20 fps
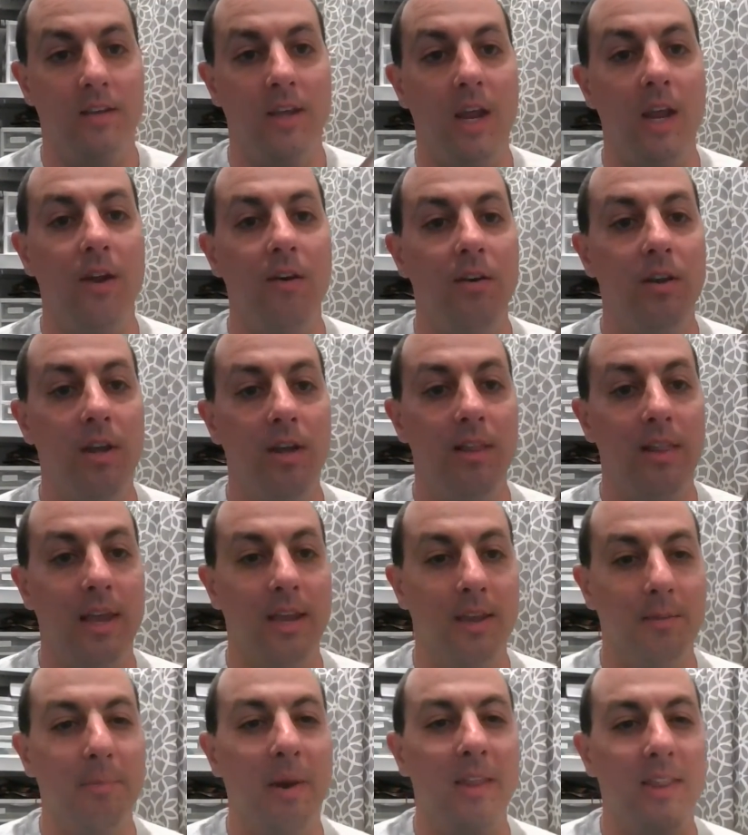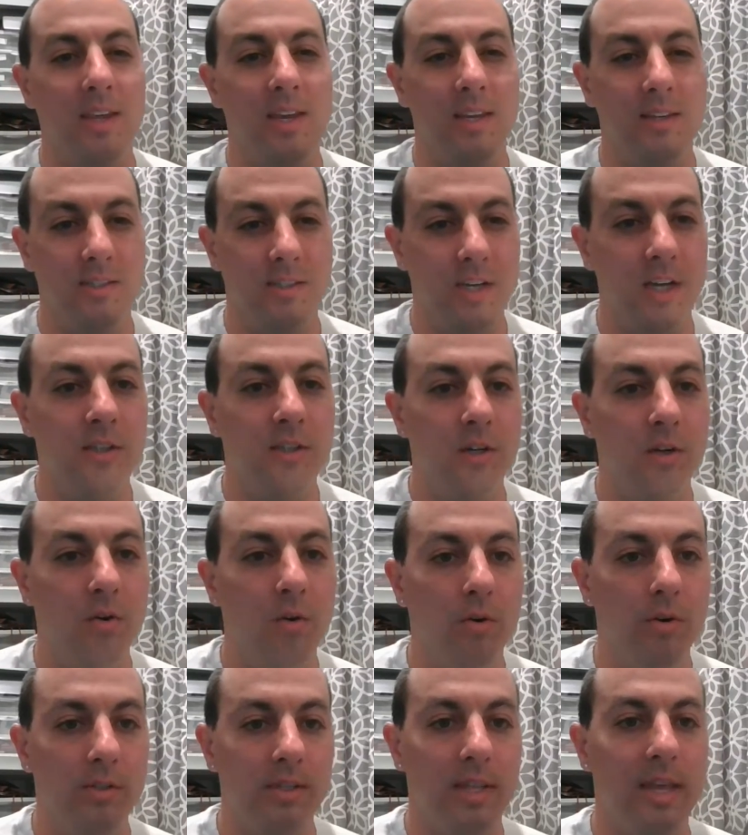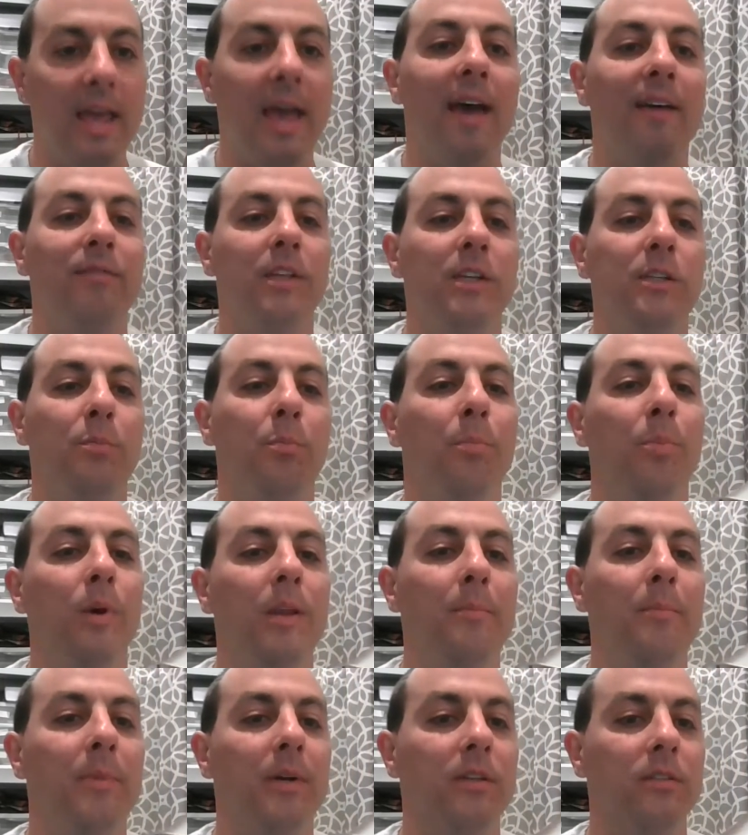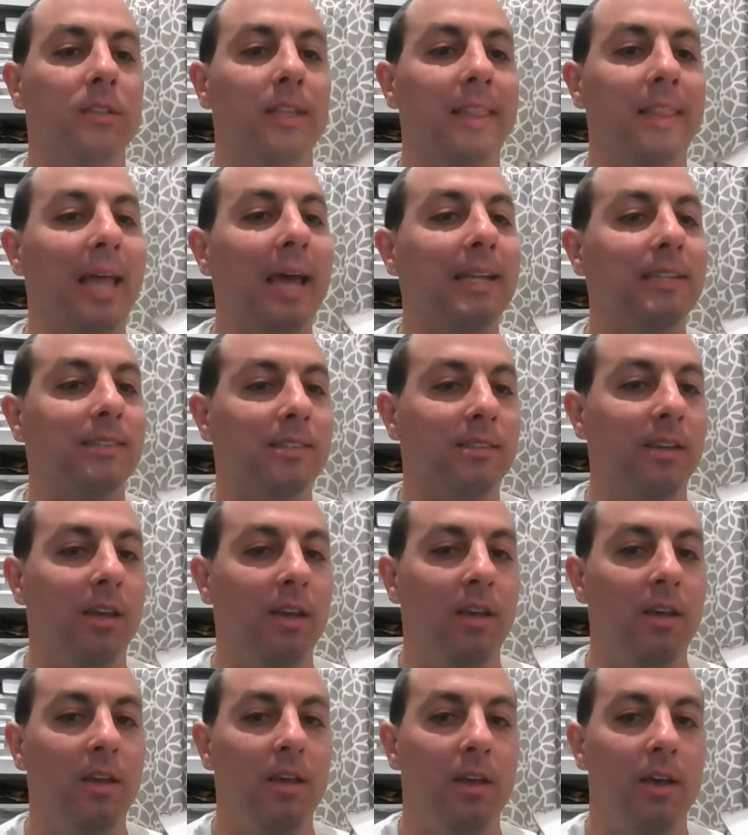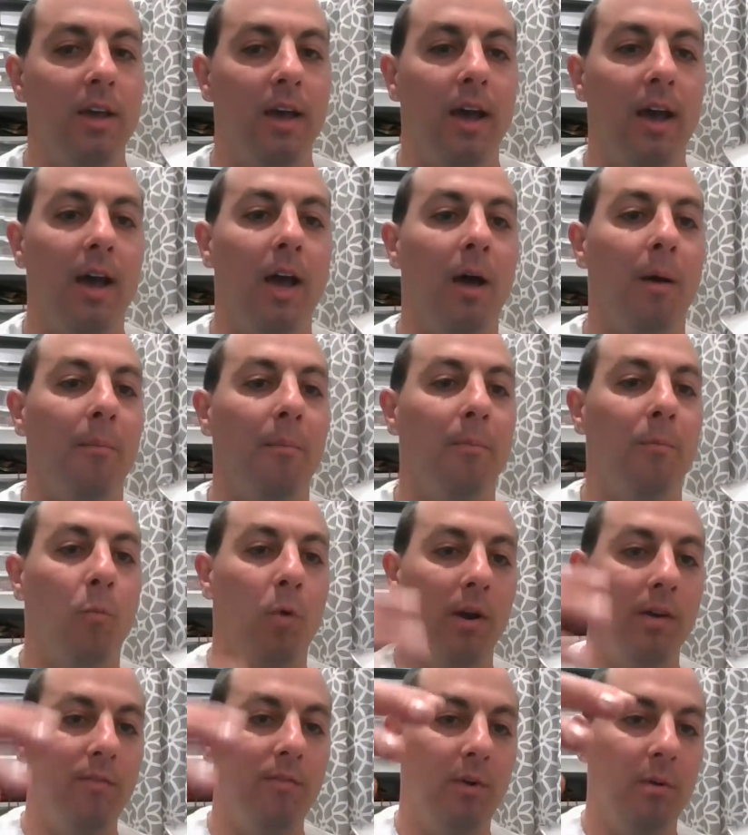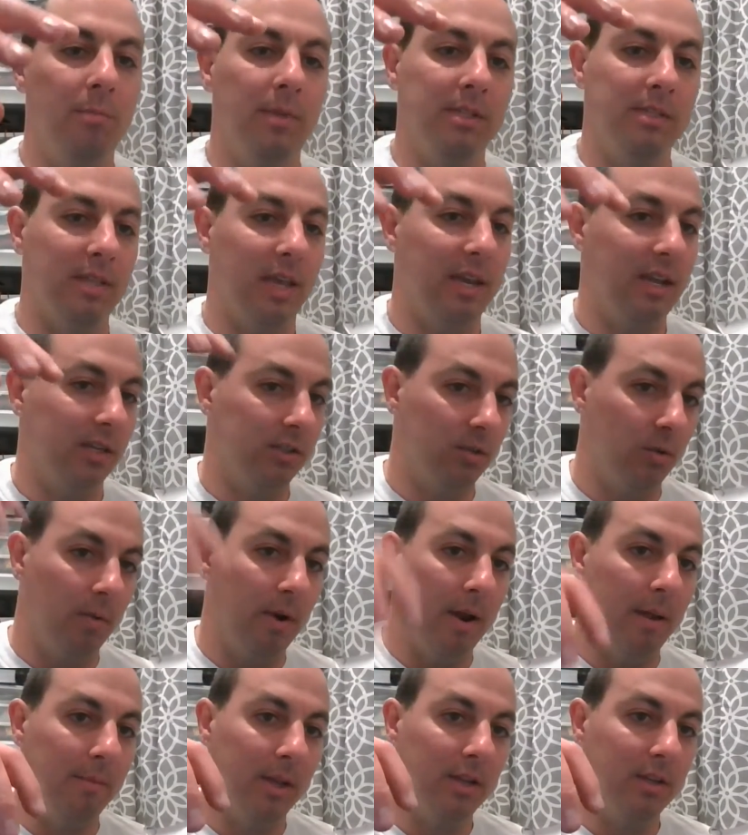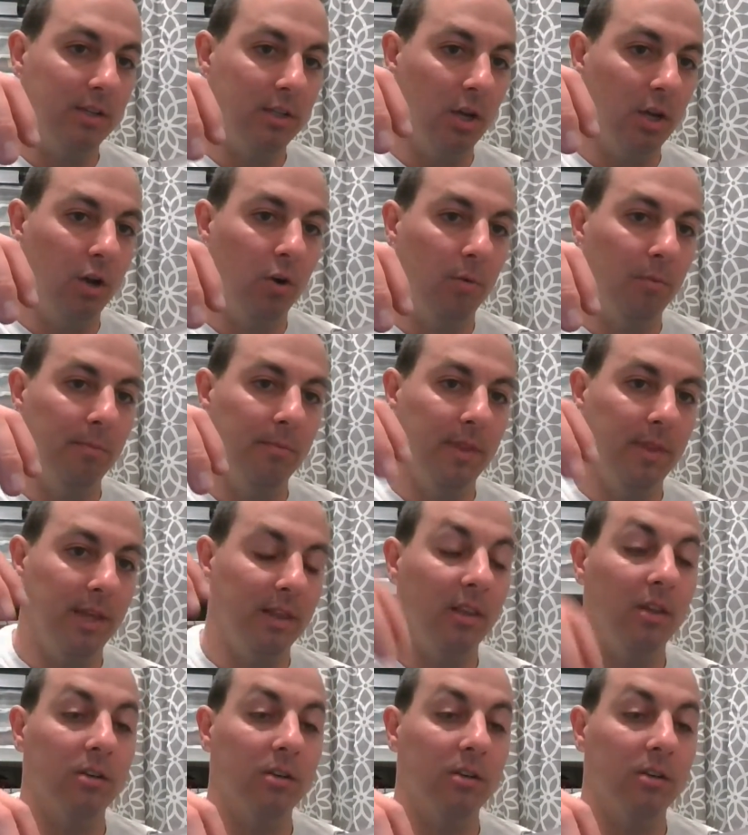area, like by the extension cords, they have these pre-built lights. One of them is like a ceramic dome that